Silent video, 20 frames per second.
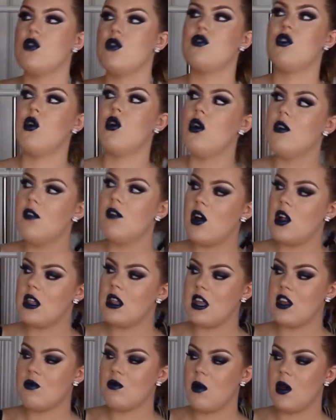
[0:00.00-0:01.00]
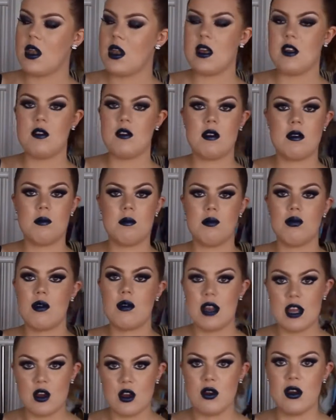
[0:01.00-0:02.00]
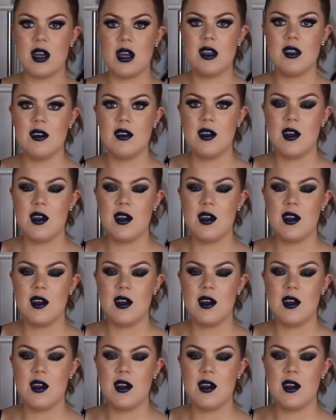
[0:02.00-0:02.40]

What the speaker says: So overall, this one is pretty good.